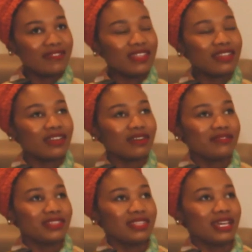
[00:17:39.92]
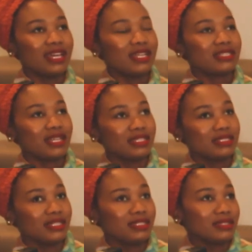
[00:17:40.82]
think after that, I
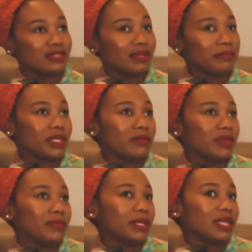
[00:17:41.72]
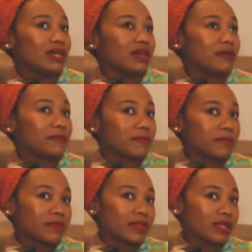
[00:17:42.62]
dated somebody maybe like,
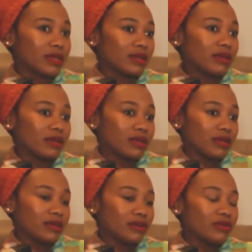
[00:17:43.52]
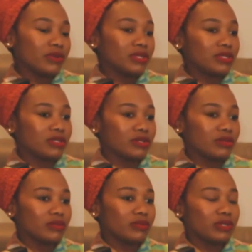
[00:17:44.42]
who was
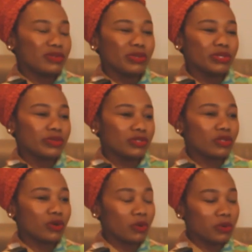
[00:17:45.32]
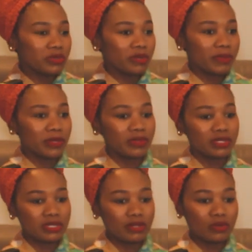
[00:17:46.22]
not older, but he
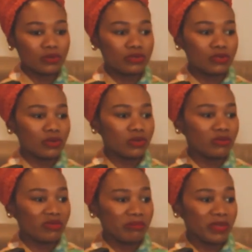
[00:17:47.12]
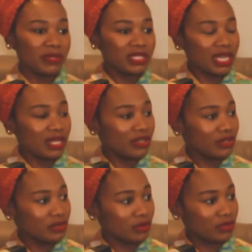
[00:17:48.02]
was also maybe 10
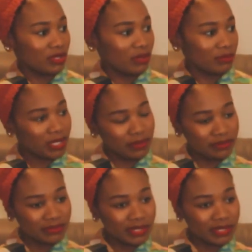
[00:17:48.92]
years older than me.